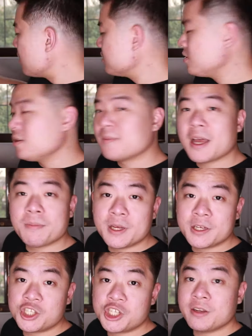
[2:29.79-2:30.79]
onto my
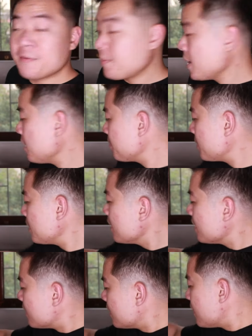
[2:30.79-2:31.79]
big sheet of paper.
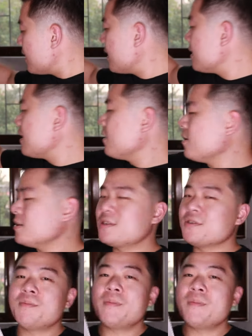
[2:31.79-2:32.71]
And I also